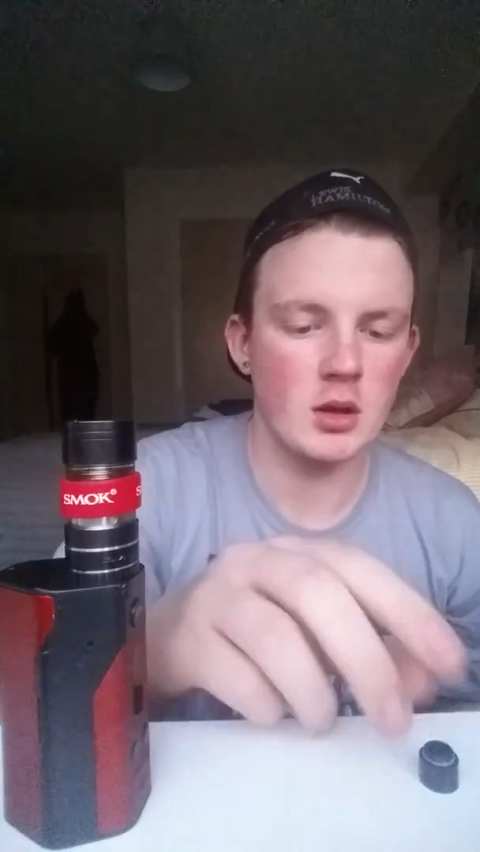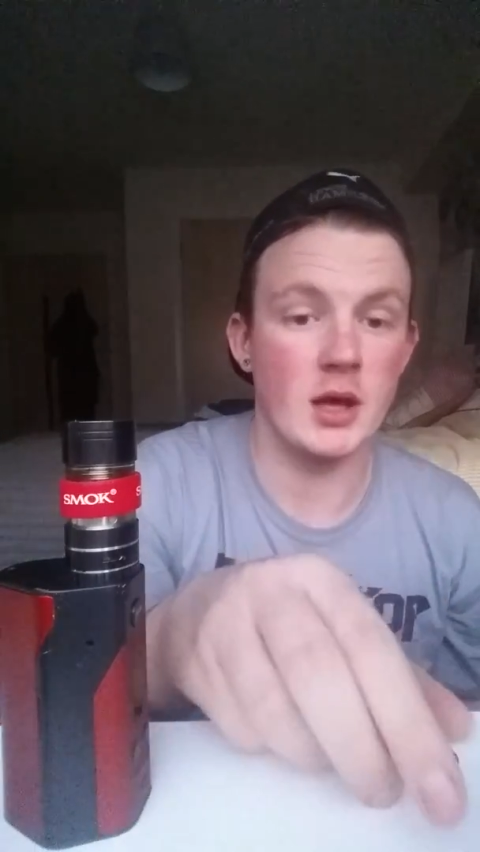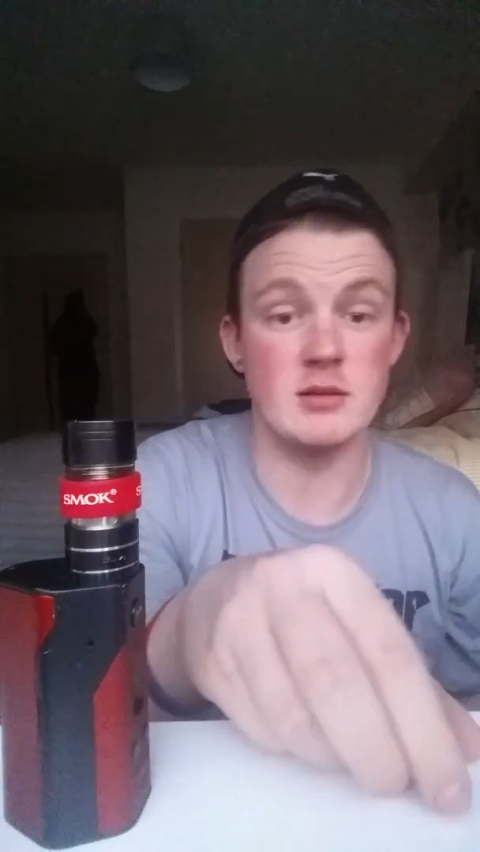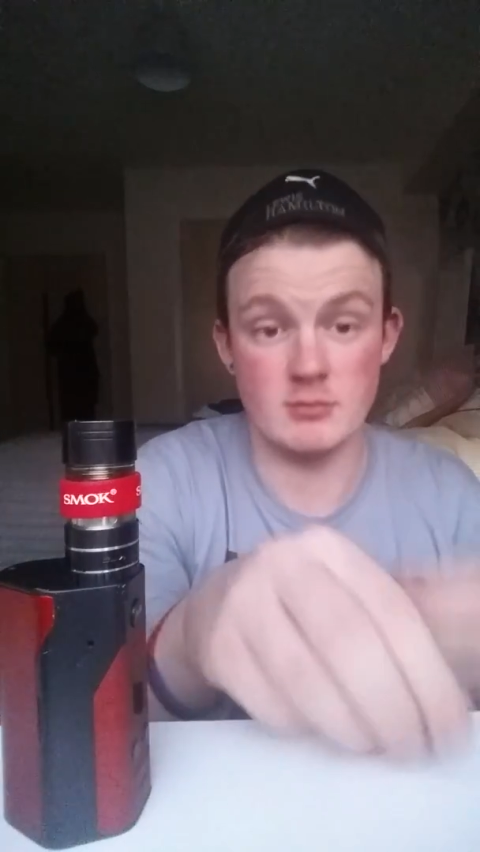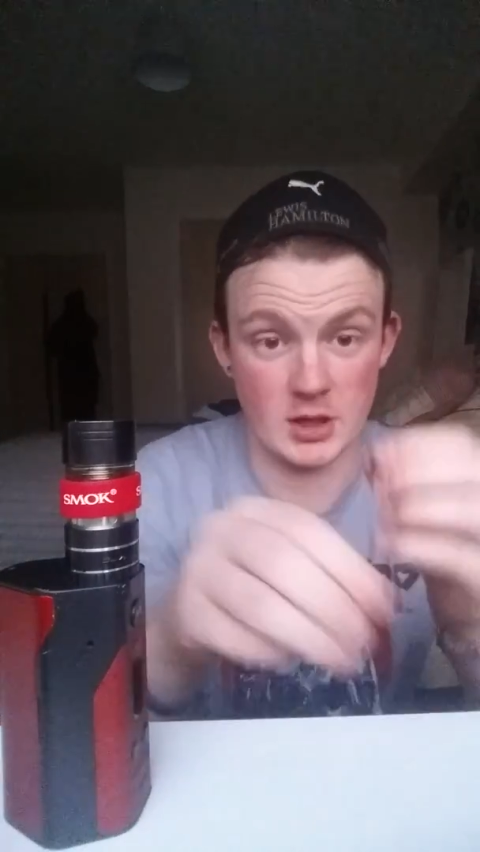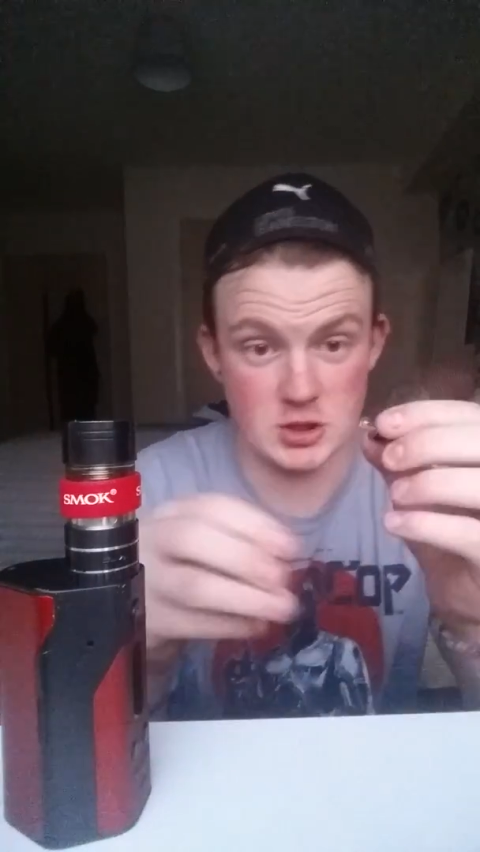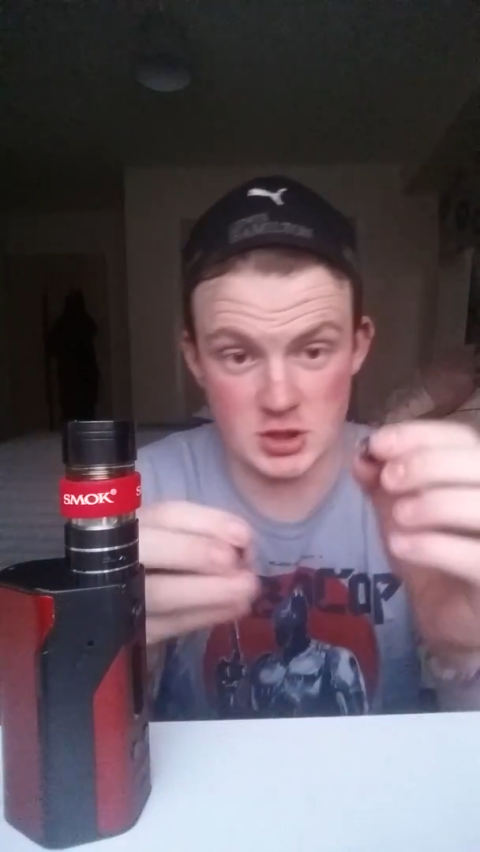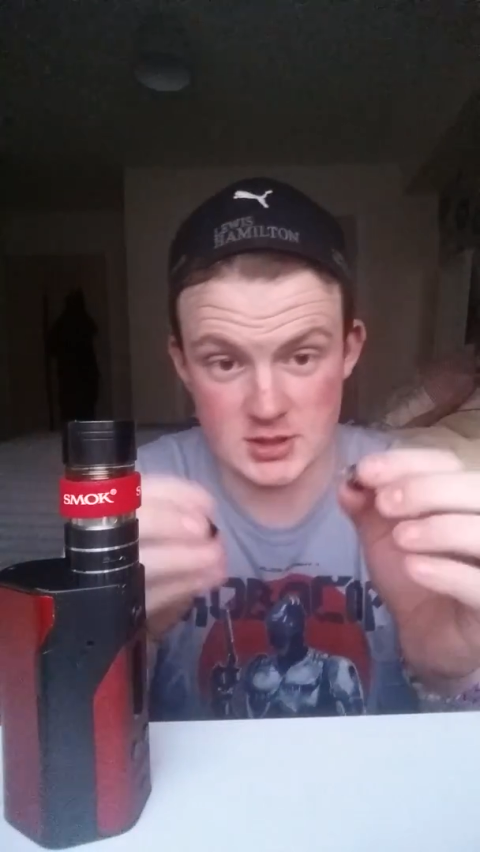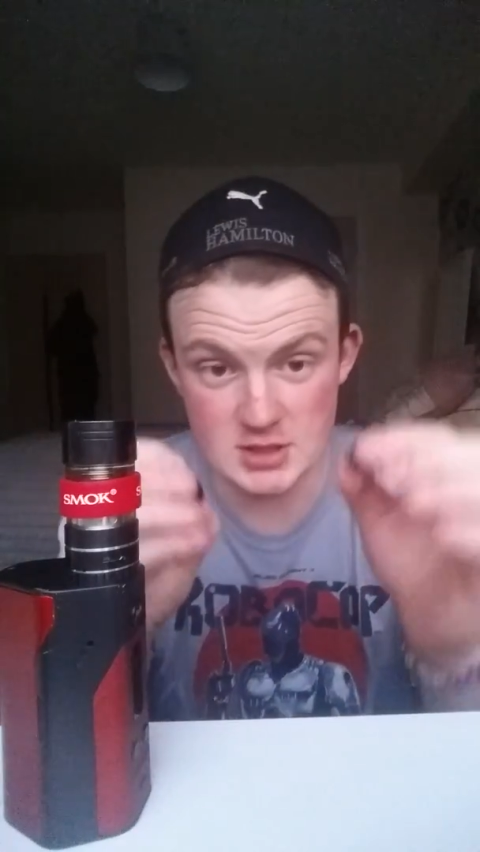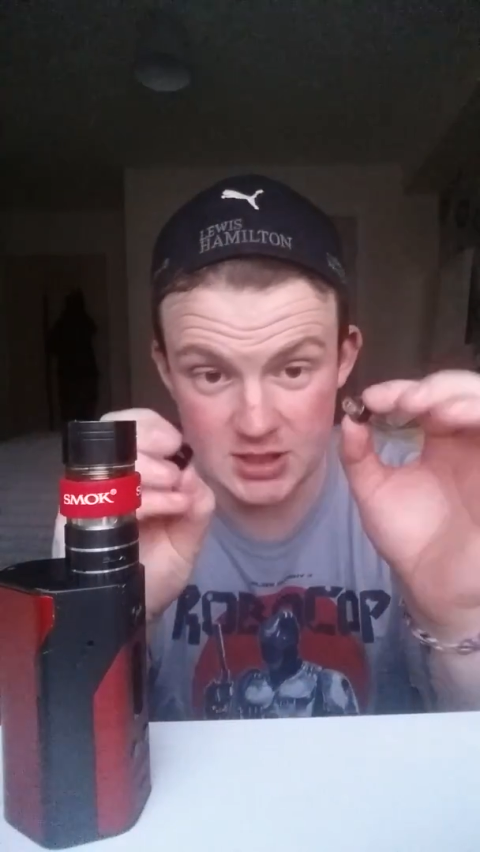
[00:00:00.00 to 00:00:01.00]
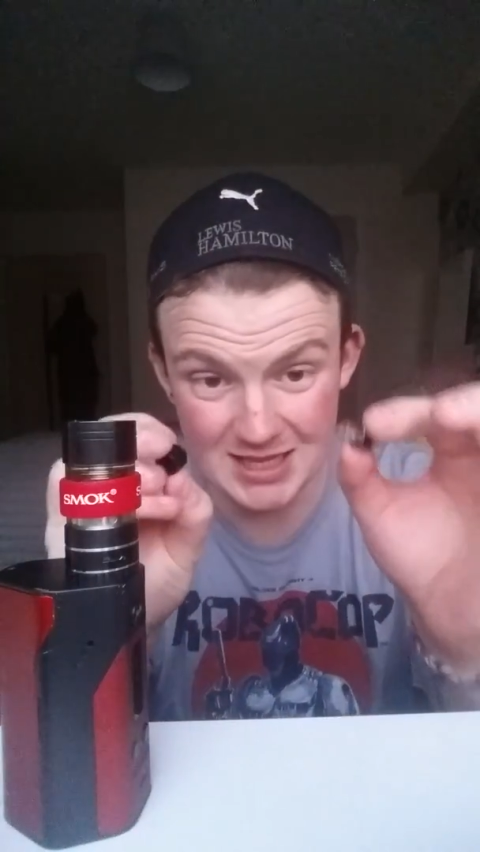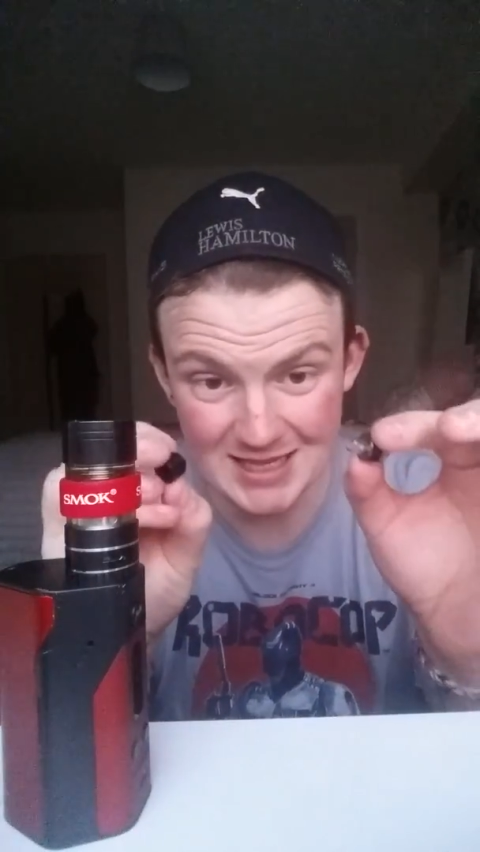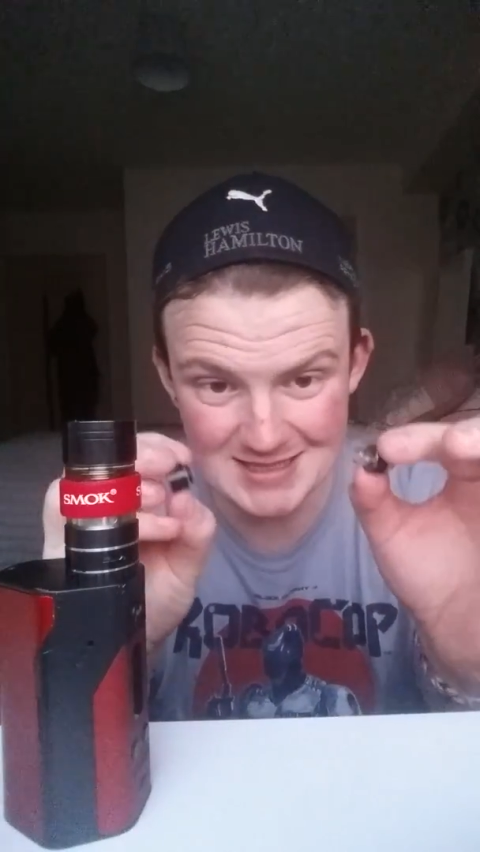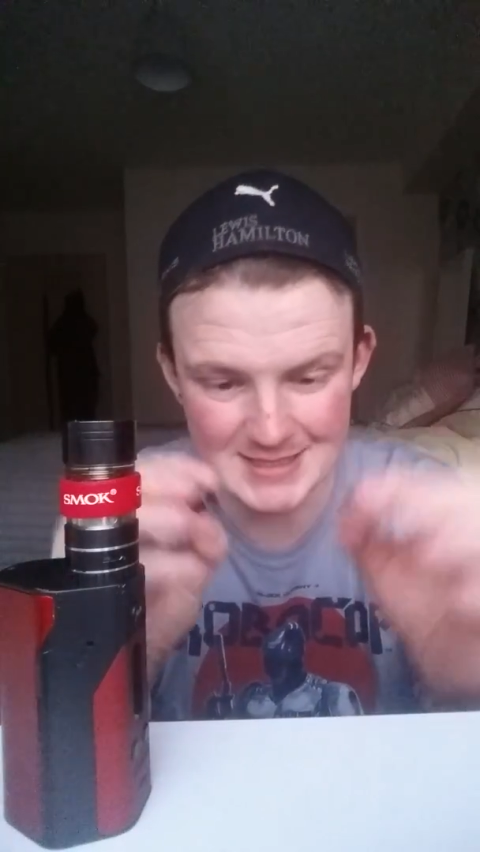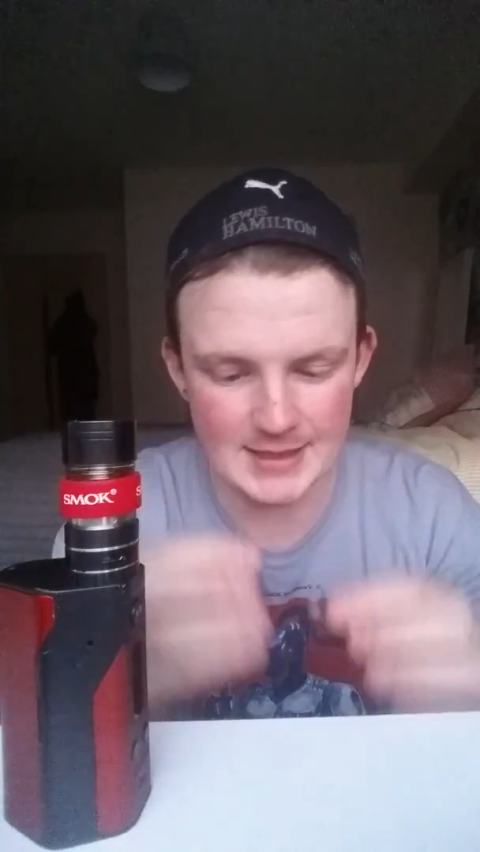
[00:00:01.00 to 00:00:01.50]
And as you can see, you
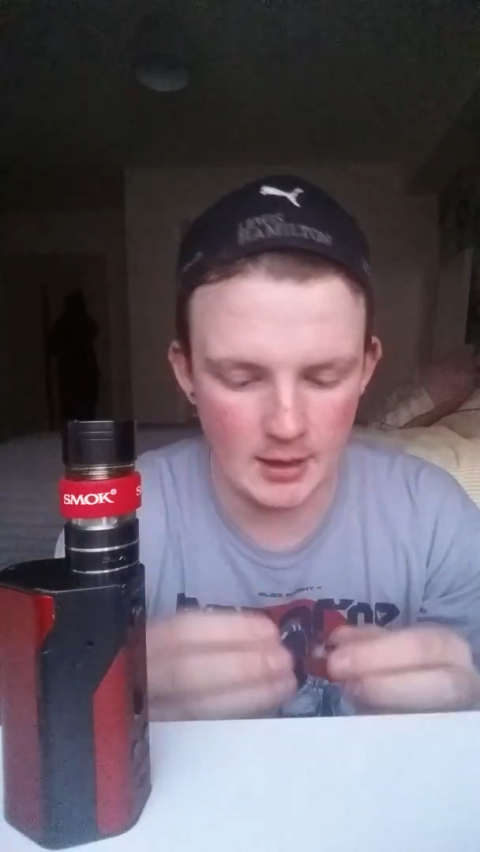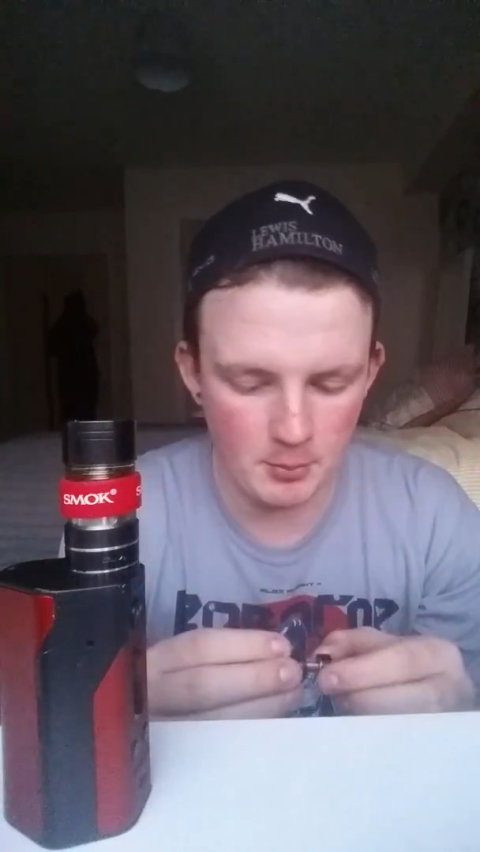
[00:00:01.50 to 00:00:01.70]
can take that